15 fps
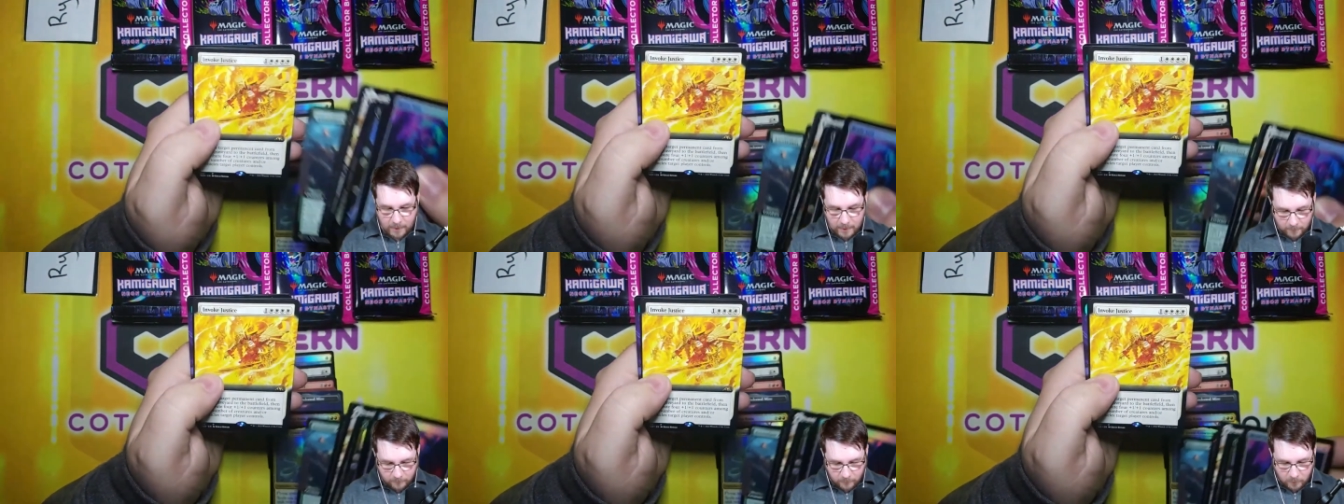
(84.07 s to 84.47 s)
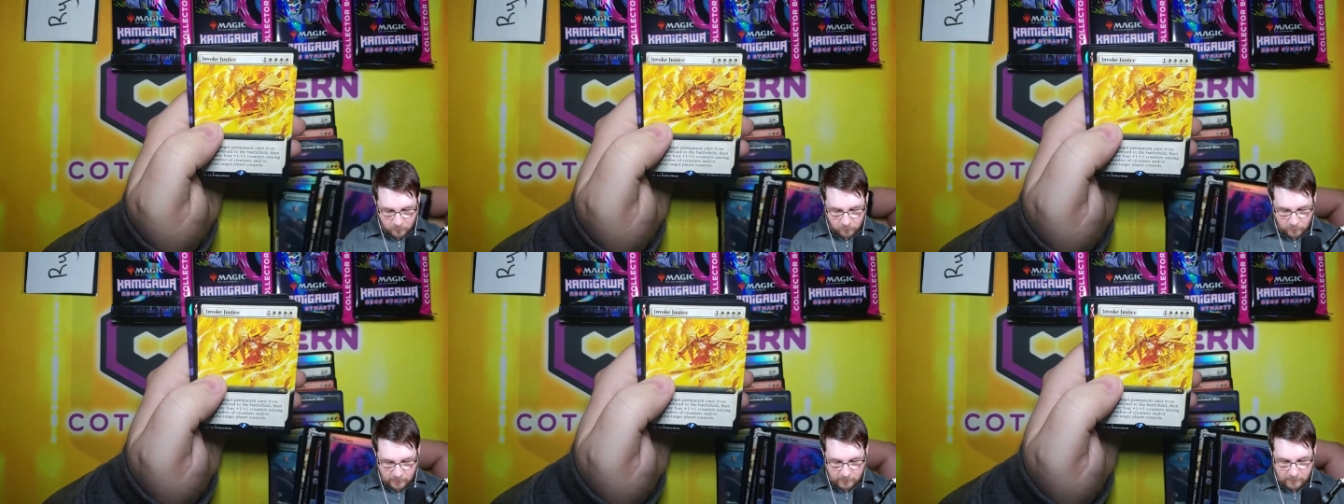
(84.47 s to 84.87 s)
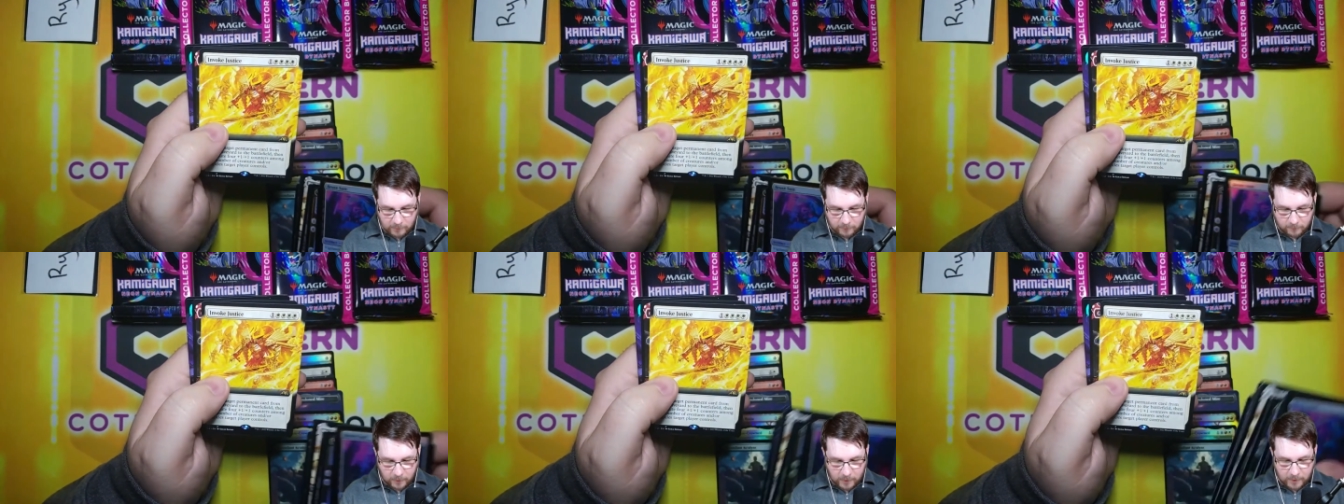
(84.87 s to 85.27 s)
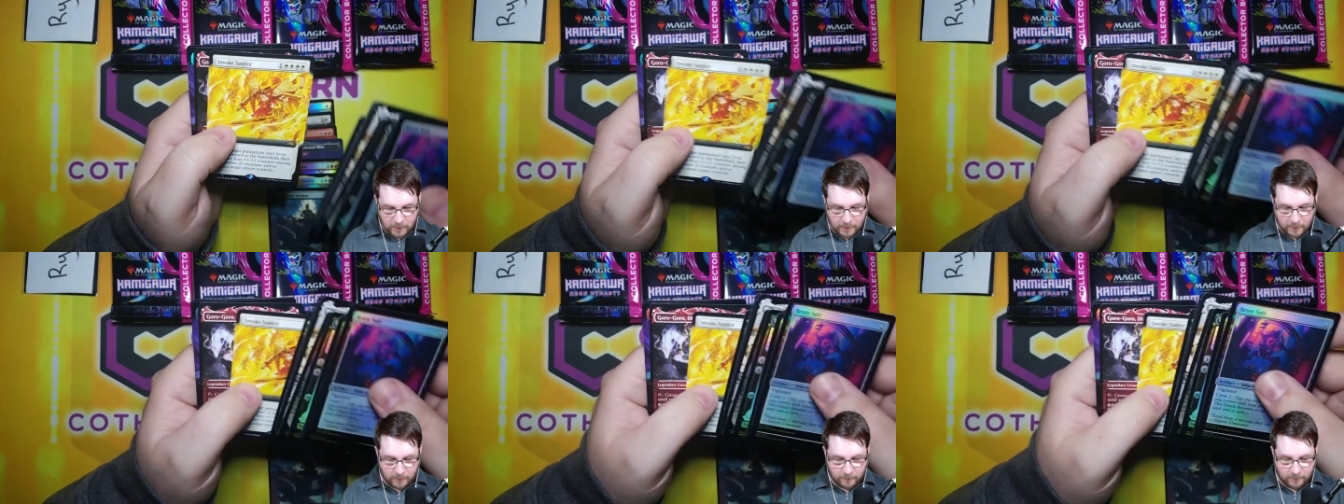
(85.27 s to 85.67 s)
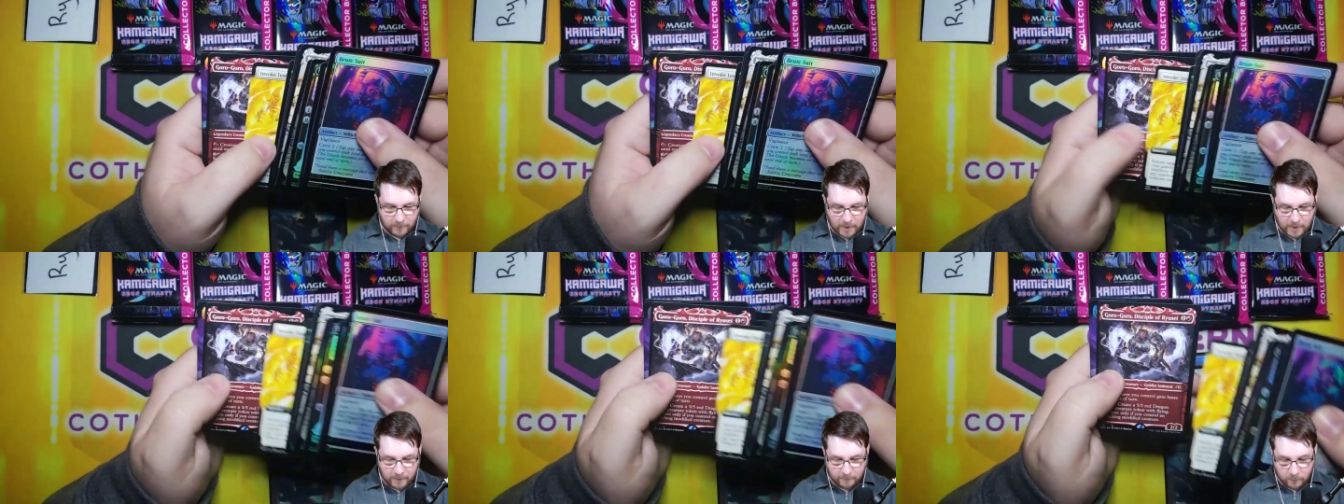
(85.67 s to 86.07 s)
Invoke Justice for another
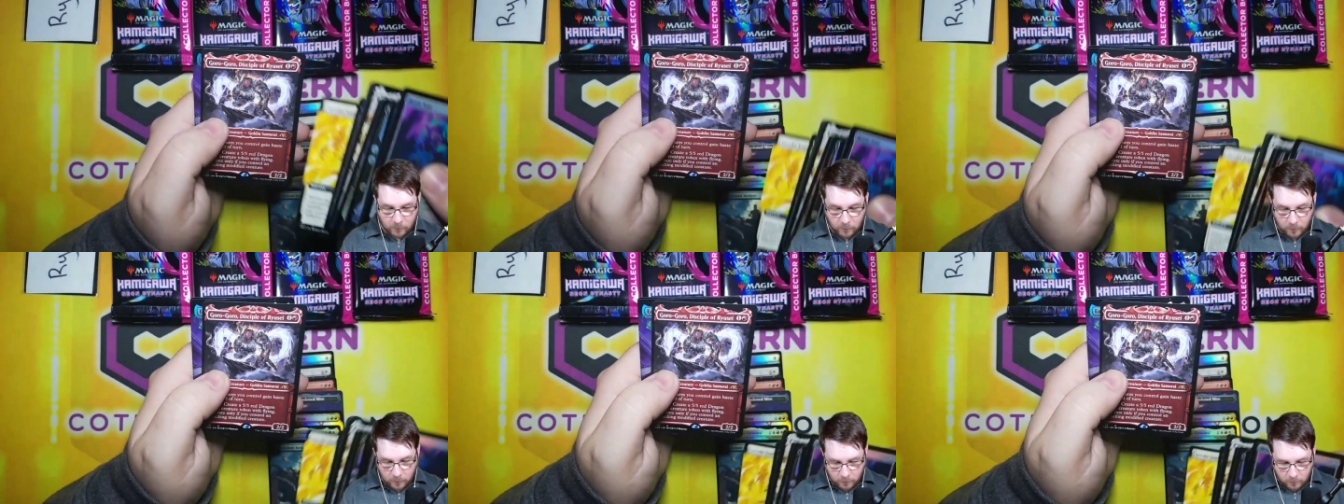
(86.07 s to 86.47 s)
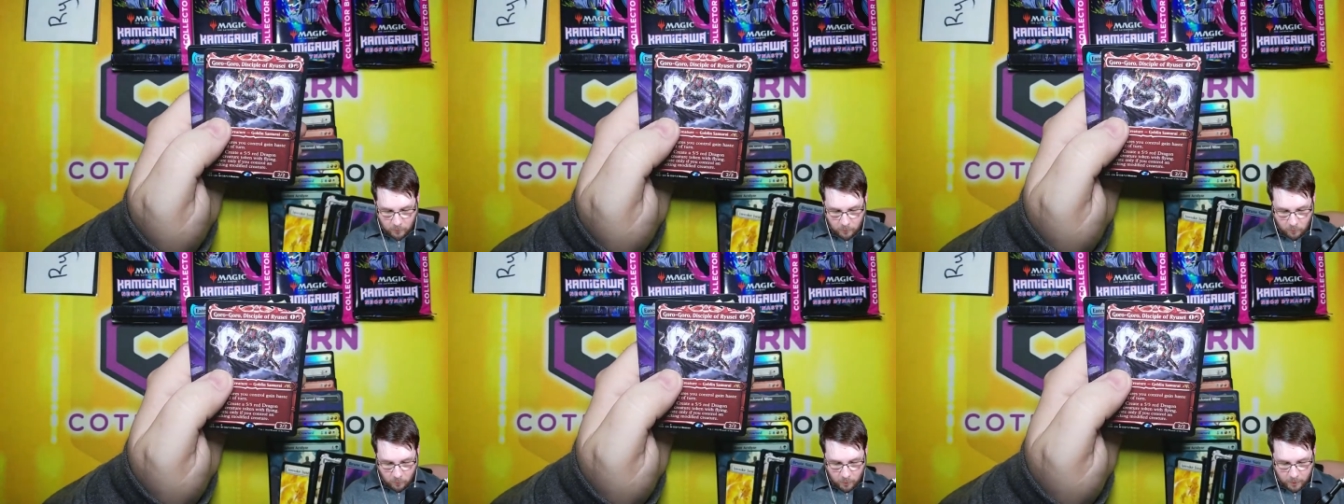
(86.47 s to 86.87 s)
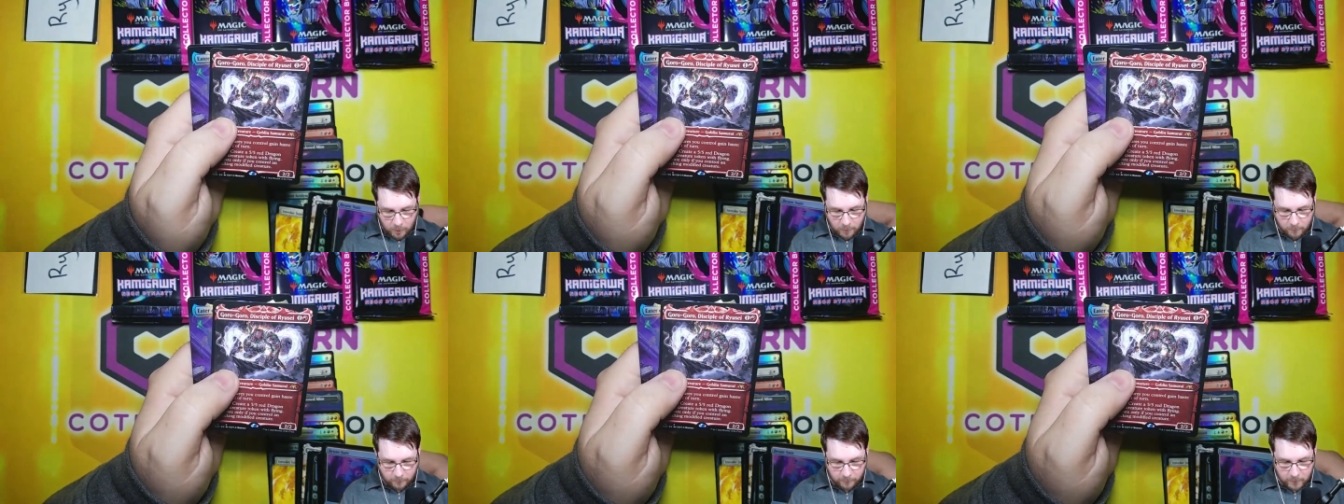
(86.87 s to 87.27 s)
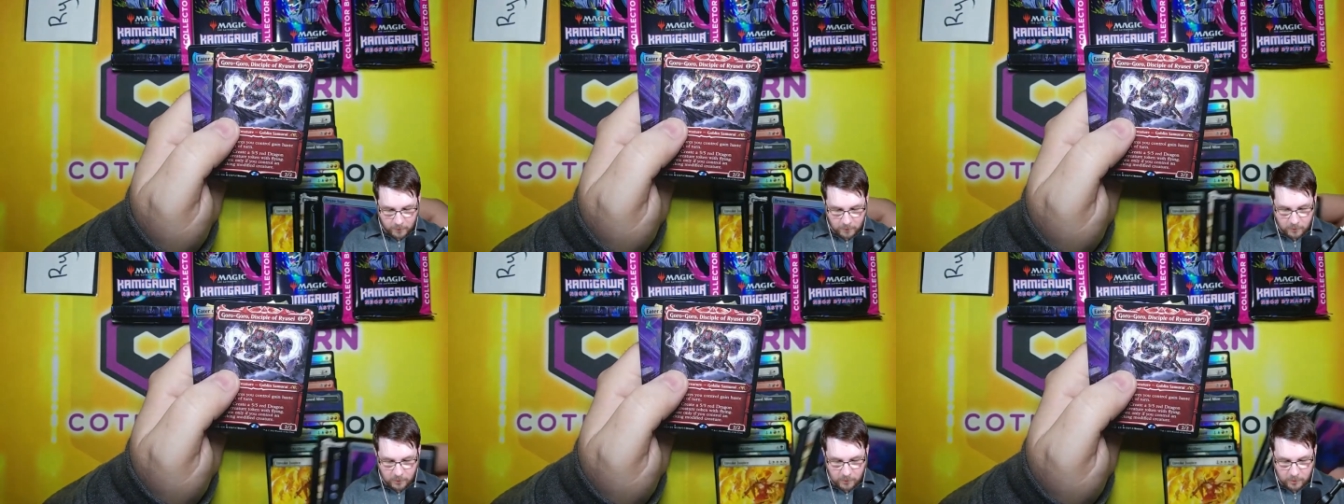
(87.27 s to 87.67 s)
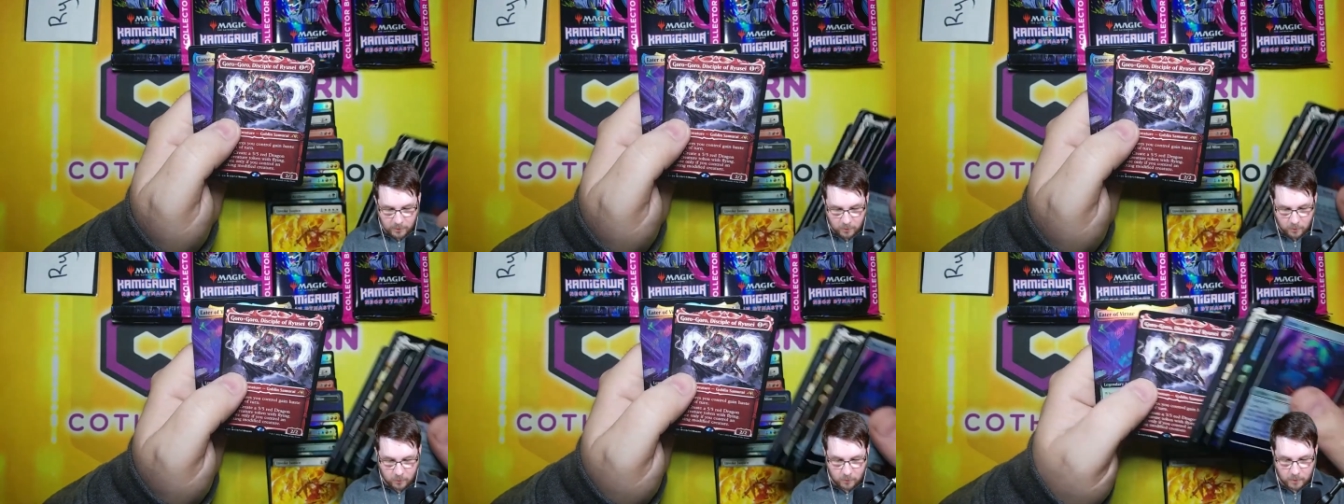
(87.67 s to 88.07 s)
five, Goro Goro for
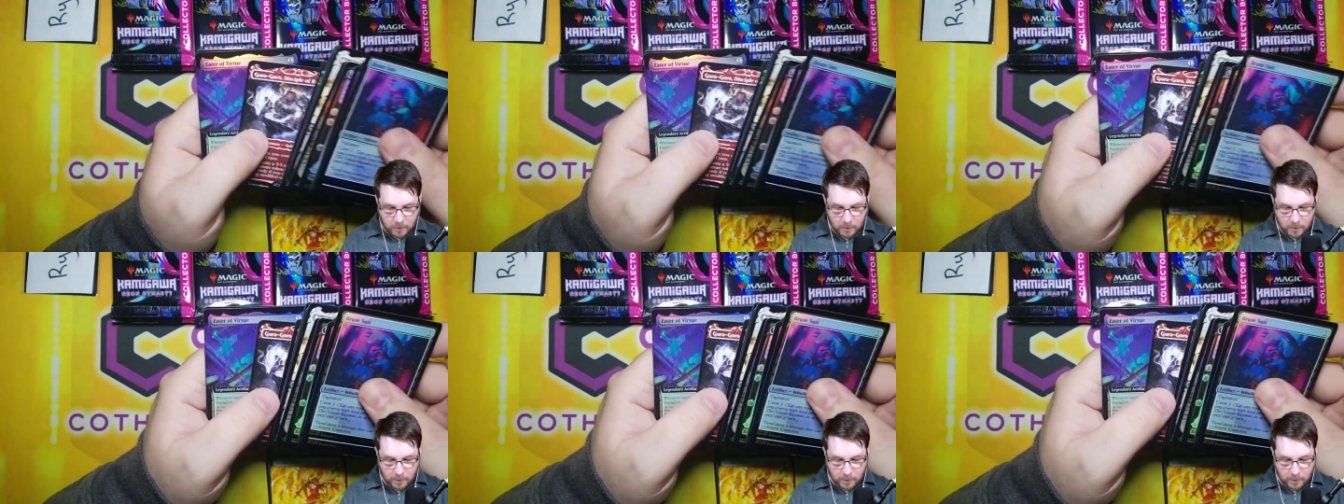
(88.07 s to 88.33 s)
two.